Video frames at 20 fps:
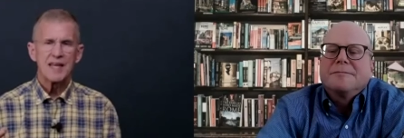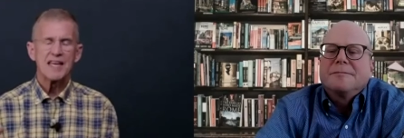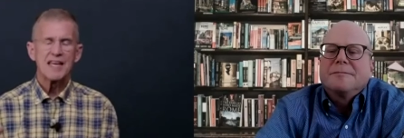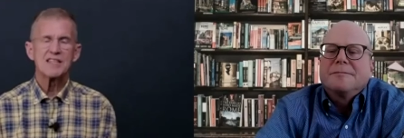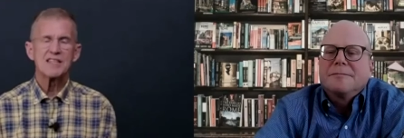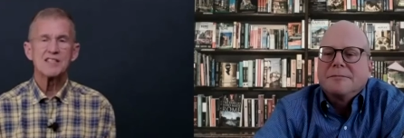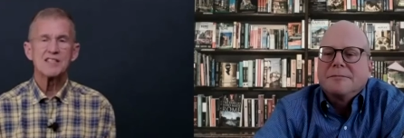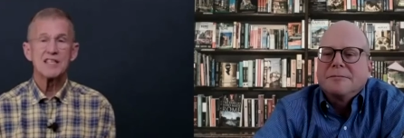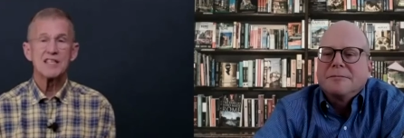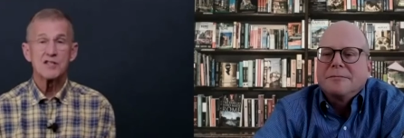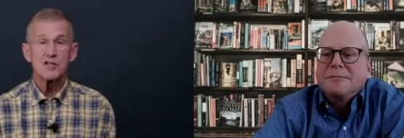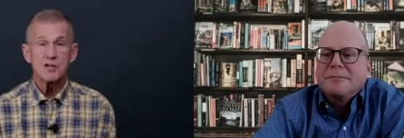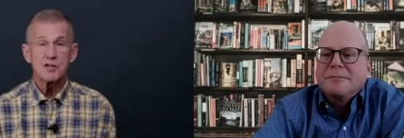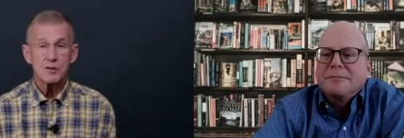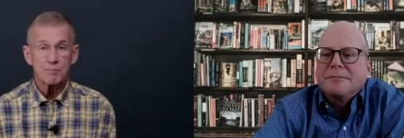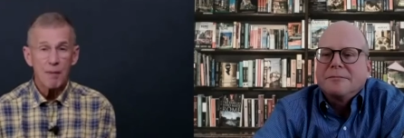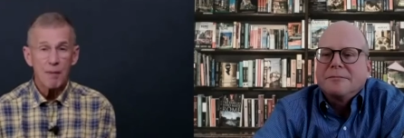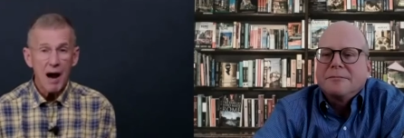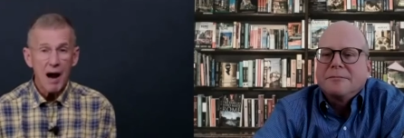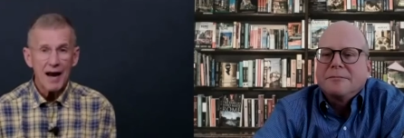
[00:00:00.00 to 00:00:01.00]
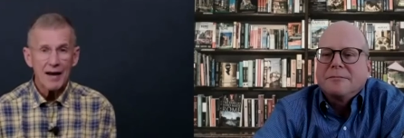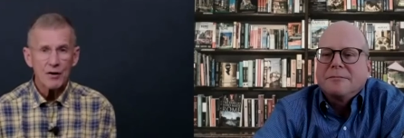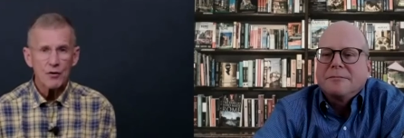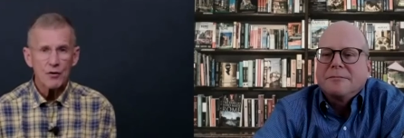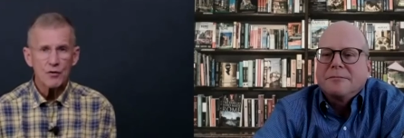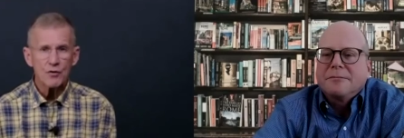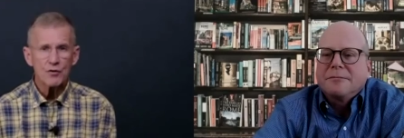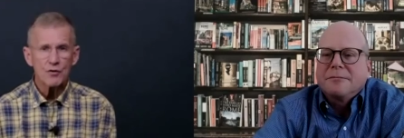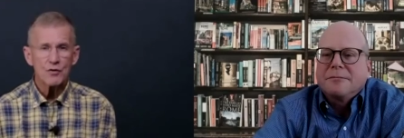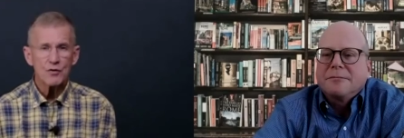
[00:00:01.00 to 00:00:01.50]
Speaker 1: is
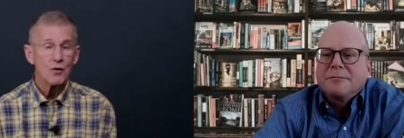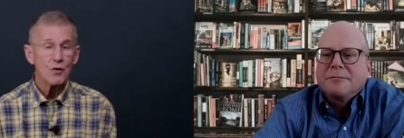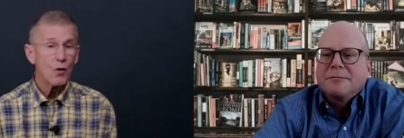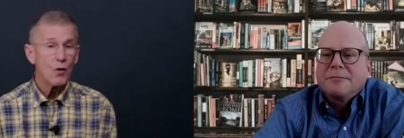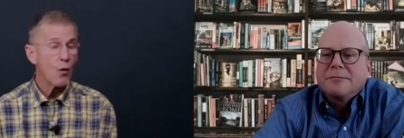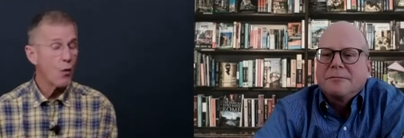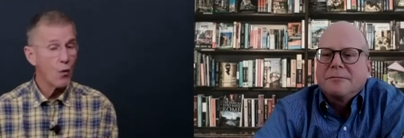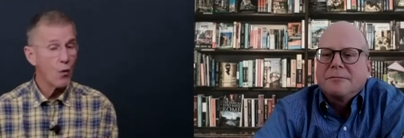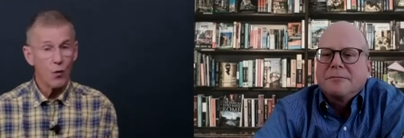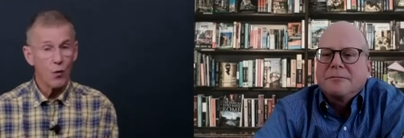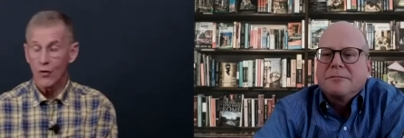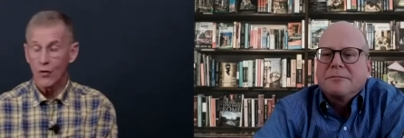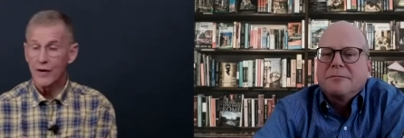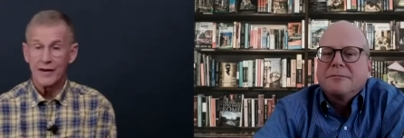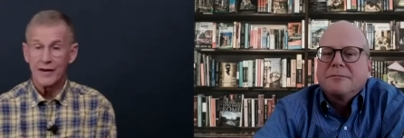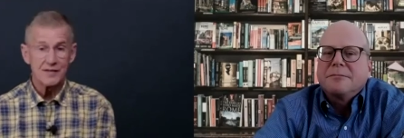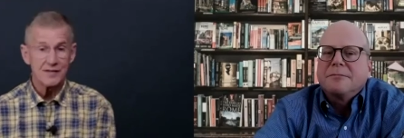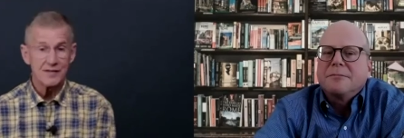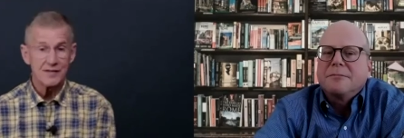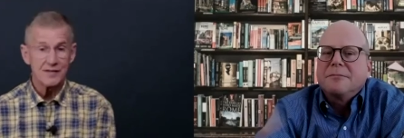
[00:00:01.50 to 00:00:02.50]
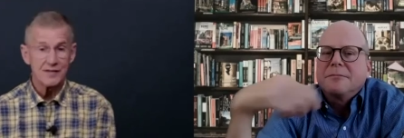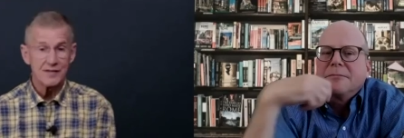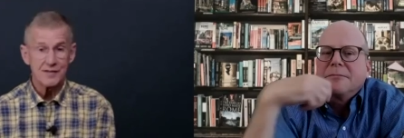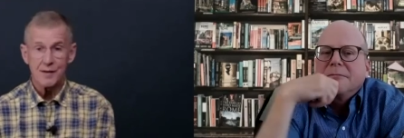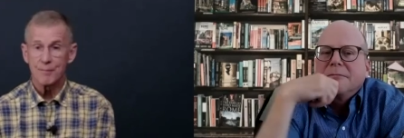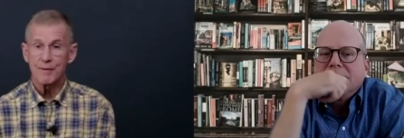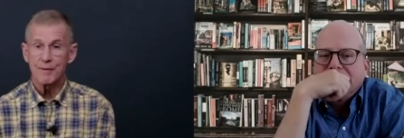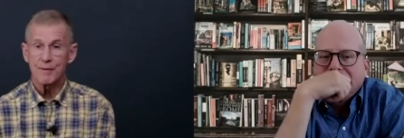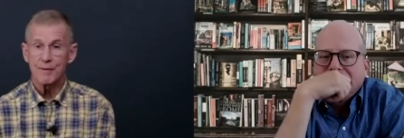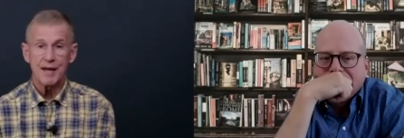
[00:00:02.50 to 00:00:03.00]
inspired or in
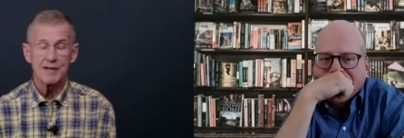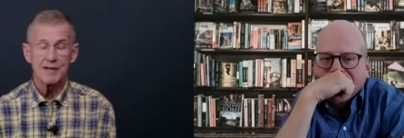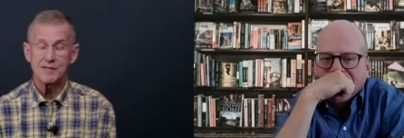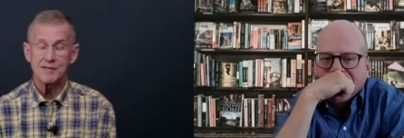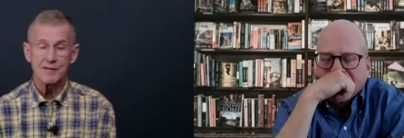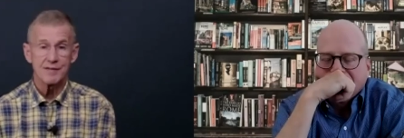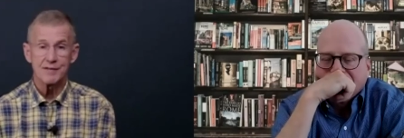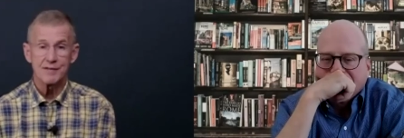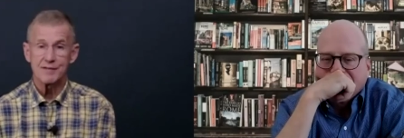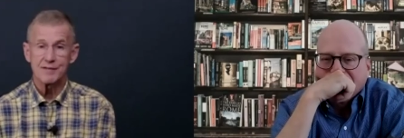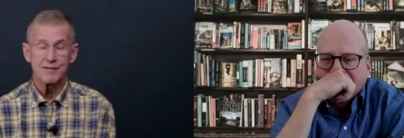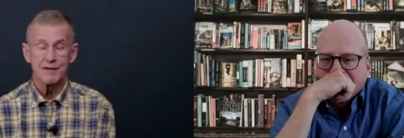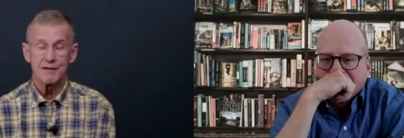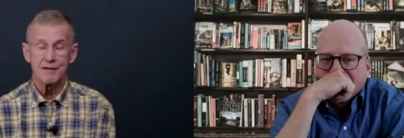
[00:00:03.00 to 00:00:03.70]
some cases